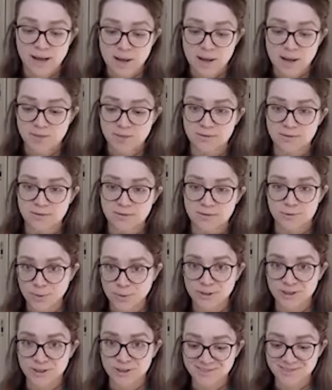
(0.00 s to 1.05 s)
What happens
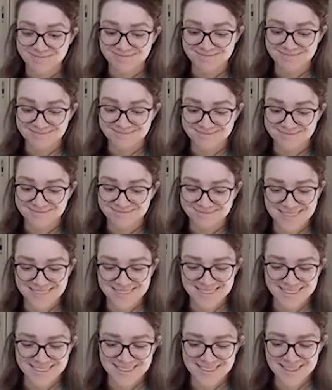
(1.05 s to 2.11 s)
to the model?
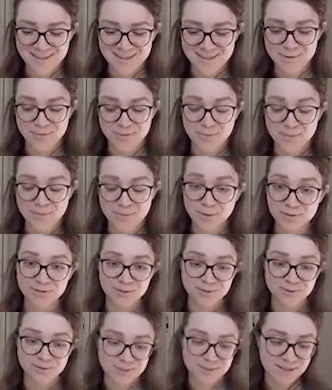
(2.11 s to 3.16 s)
You
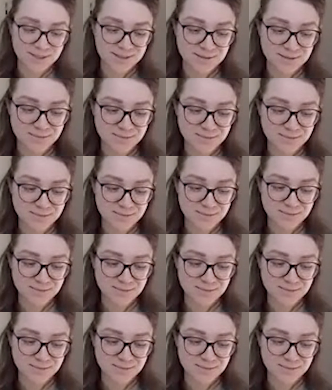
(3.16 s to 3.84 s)
removed it from the system,